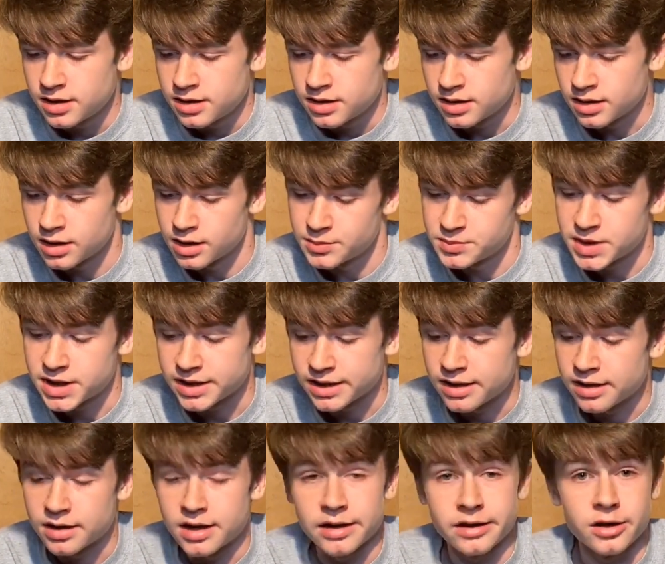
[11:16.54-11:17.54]

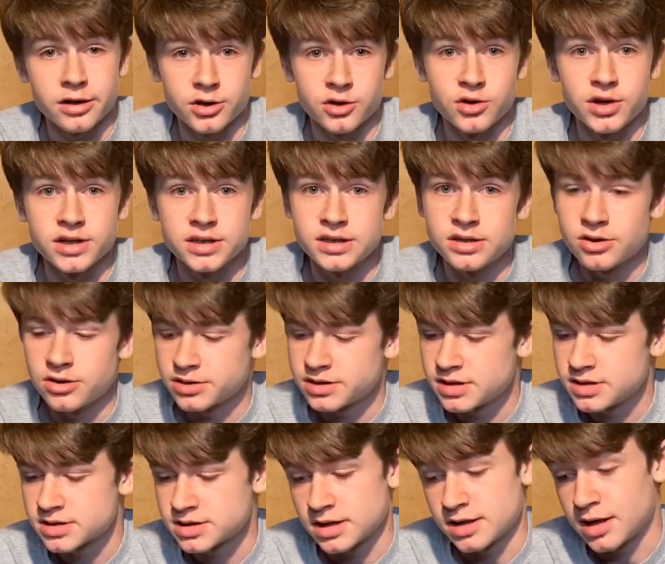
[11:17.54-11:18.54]
Again, I got a great deal on
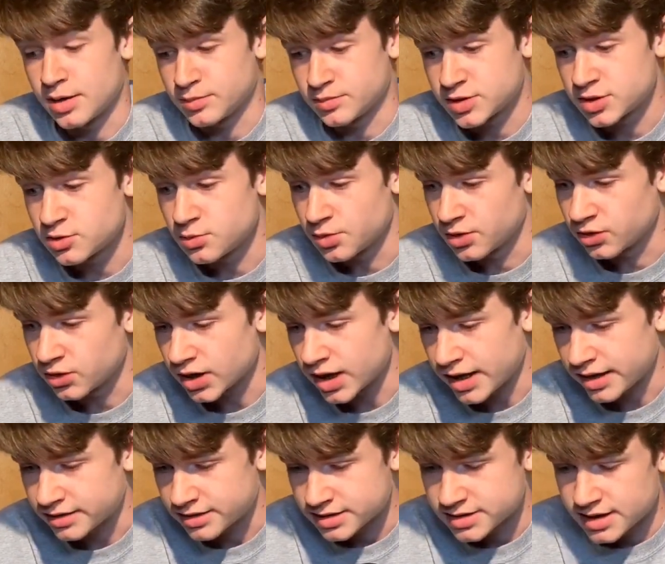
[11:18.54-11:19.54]
these, and I'm super
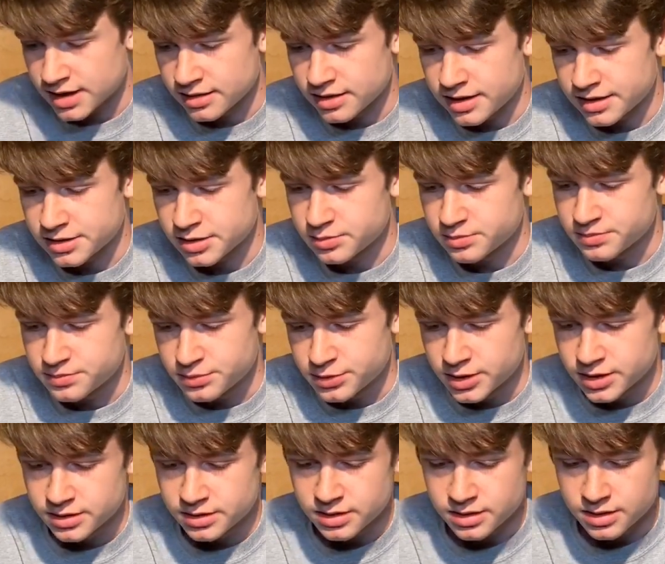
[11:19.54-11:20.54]
glad because I like them.
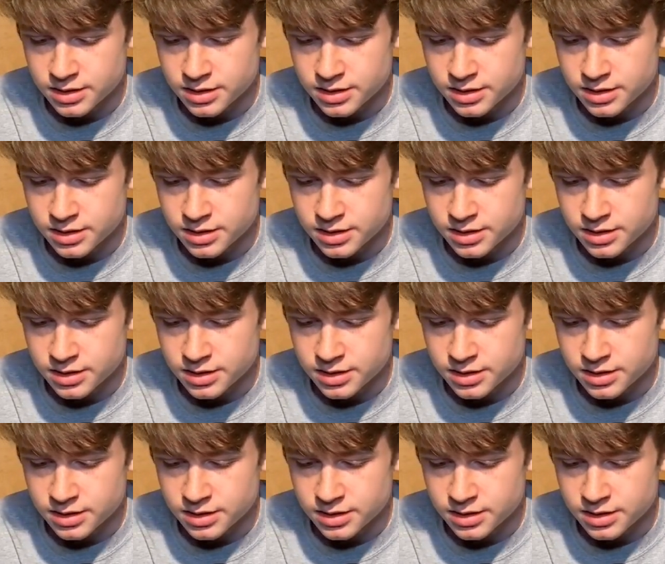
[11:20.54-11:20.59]
But